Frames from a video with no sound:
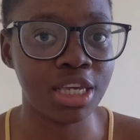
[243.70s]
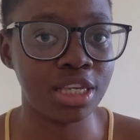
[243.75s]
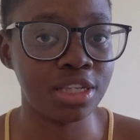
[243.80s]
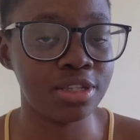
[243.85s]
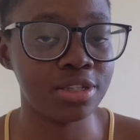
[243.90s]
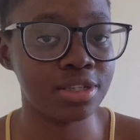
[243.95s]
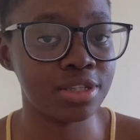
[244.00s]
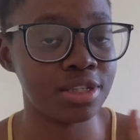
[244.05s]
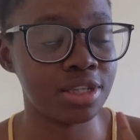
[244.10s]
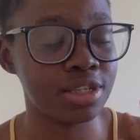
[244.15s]

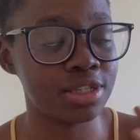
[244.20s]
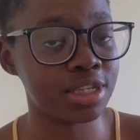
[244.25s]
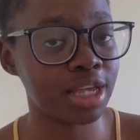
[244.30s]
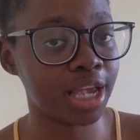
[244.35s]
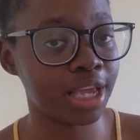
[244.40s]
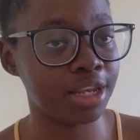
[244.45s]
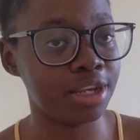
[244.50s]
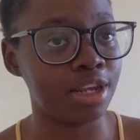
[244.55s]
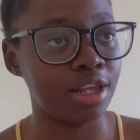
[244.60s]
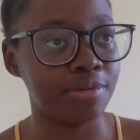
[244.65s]
and the
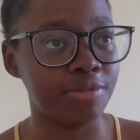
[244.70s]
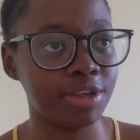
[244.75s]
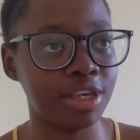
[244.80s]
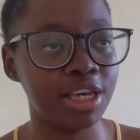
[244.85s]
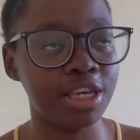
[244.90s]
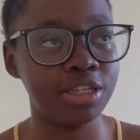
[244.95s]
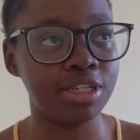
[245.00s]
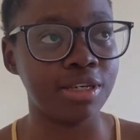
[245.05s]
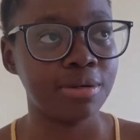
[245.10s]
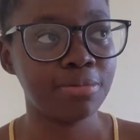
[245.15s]
side
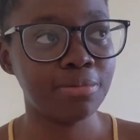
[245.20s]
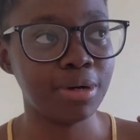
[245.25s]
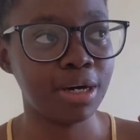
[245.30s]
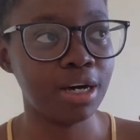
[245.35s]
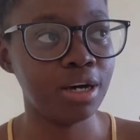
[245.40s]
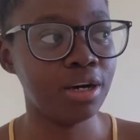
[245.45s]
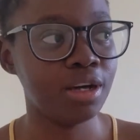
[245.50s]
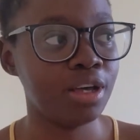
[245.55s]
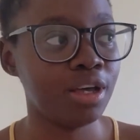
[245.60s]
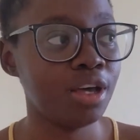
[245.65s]
navigation
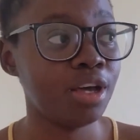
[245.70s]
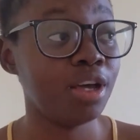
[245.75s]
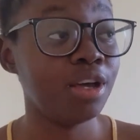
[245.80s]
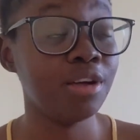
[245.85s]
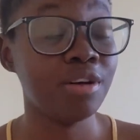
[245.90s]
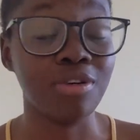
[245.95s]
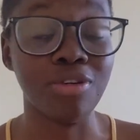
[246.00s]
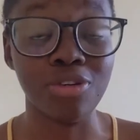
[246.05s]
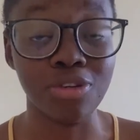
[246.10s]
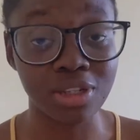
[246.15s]
bar
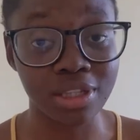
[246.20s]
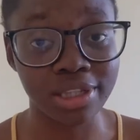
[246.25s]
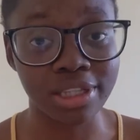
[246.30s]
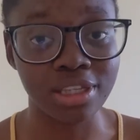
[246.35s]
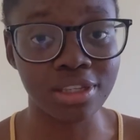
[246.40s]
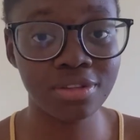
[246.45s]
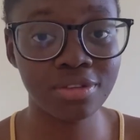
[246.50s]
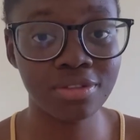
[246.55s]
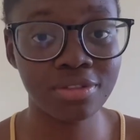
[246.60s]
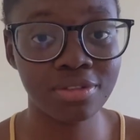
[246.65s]

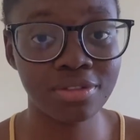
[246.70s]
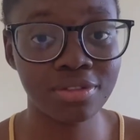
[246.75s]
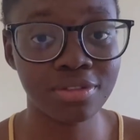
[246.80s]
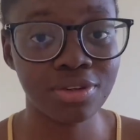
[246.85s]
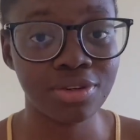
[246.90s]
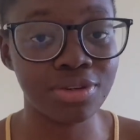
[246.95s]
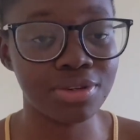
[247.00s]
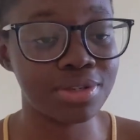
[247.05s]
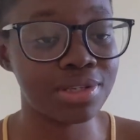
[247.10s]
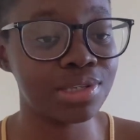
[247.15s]
only,
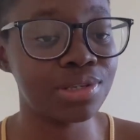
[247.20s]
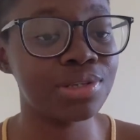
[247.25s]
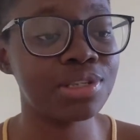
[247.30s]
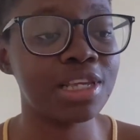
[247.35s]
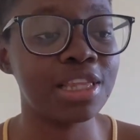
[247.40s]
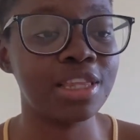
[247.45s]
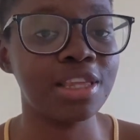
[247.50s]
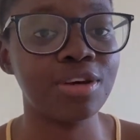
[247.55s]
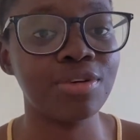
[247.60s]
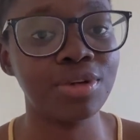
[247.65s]
because
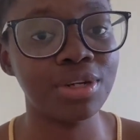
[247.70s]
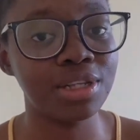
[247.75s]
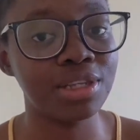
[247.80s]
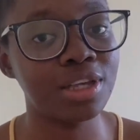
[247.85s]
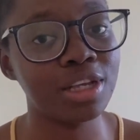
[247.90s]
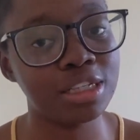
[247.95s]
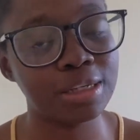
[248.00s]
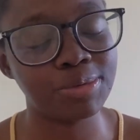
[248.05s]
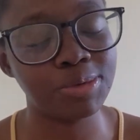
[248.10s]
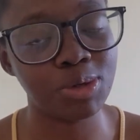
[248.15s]
those are the only
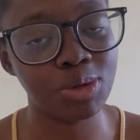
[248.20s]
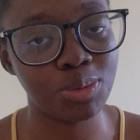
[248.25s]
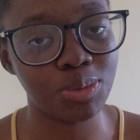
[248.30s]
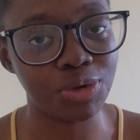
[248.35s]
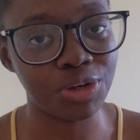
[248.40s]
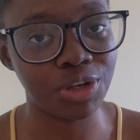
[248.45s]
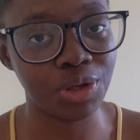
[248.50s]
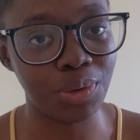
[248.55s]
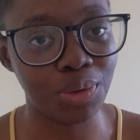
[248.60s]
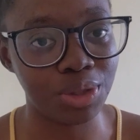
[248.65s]
things I'm going to
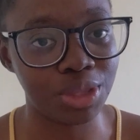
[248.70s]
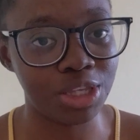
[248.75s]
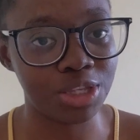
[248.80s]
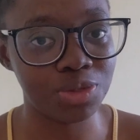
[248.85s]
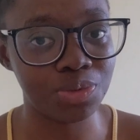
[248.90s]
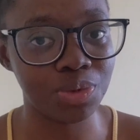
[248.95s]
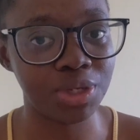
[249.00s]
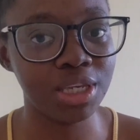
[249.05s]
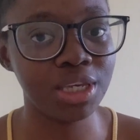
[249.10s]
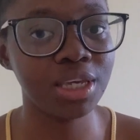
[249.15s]
be working on
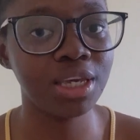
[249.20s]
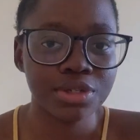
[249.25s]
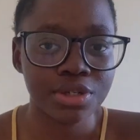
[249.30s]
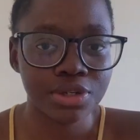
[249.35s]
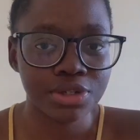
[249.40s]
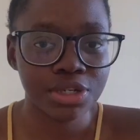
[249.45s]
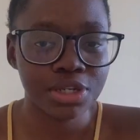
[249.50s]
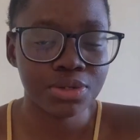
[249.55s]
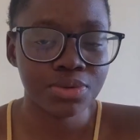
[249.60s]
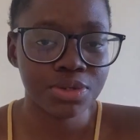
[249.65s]
this week.
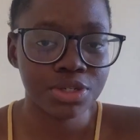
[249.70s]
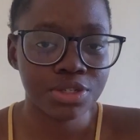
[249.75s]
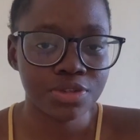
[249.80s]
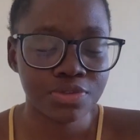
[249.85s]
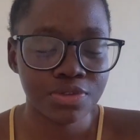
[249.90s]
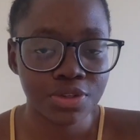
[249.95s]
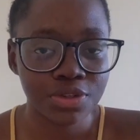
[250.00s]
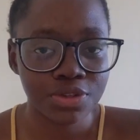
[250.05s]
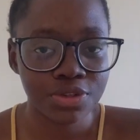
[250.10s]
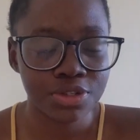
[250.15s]
So I was just
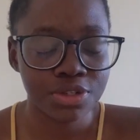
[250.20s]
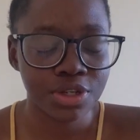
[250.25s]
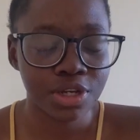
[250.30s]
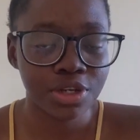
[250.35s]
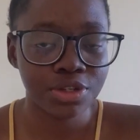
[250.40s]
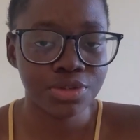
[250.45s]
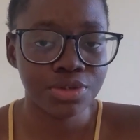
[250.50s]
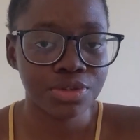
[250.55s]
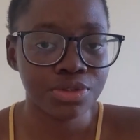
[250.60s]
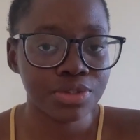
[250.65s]
watching videos
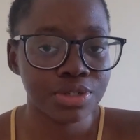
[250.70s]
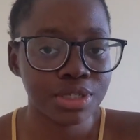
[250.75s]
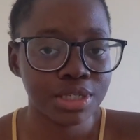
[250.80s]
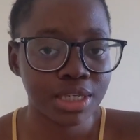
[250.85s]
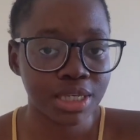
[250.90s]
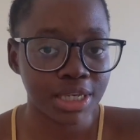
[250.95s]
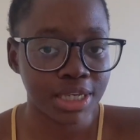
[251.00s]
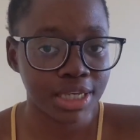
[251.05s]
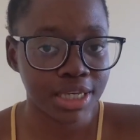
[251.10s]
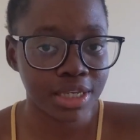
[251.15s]
on how to use
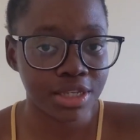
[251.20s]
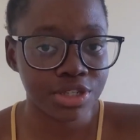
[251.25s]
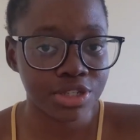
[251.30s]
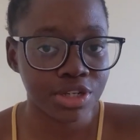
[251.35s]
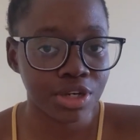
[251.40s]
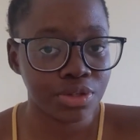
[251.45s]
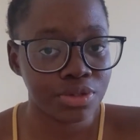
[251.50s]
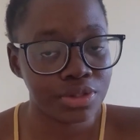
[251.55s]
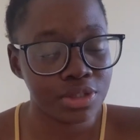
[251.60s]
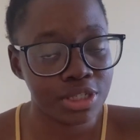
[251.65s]

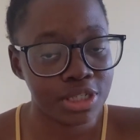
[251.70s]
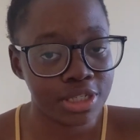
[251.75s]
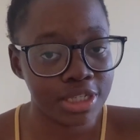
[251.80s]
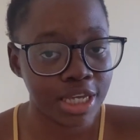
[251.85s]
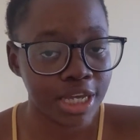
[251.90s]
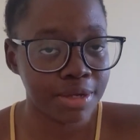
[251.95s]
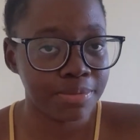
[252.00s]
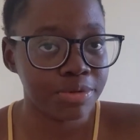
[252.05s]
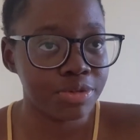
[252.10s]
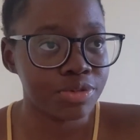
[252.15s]
Sketch, how to
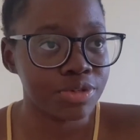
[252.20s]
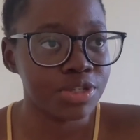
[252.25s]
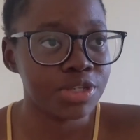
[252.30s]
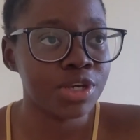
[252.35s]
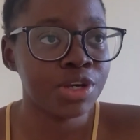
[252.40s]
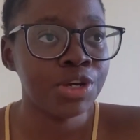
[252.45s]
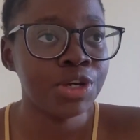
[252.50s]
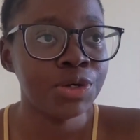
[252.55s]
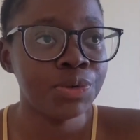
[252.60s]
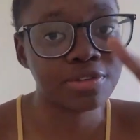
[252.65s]
design,
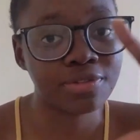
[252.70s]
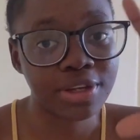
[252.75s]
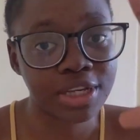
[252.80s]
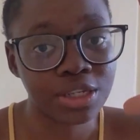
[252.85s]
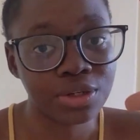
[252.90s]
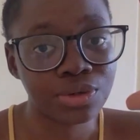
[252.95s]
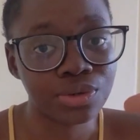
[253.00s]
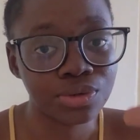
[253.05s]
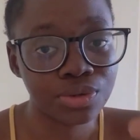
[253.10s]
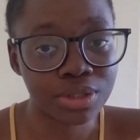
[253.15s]
because if
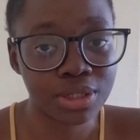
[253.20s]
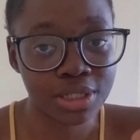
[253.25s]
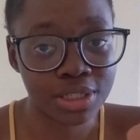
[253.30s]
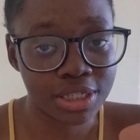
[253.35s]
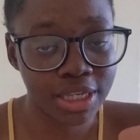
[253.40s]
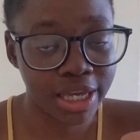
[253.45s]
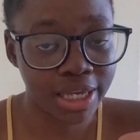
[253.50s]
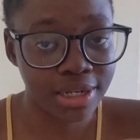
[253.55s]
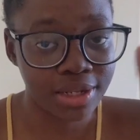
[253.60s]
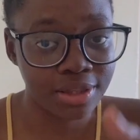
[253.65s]
I do
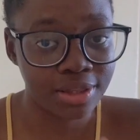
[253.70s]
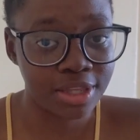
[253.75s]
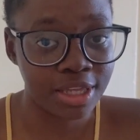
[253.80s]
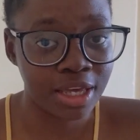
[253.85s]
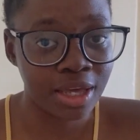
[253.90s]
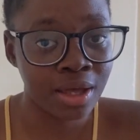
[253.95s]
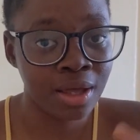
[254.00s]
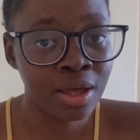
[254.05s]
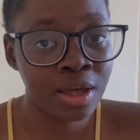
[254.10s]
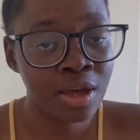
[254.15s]
design in
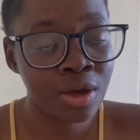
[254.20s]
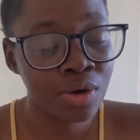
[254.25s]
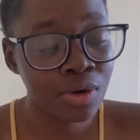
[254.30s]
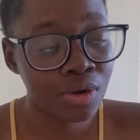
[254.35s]
there,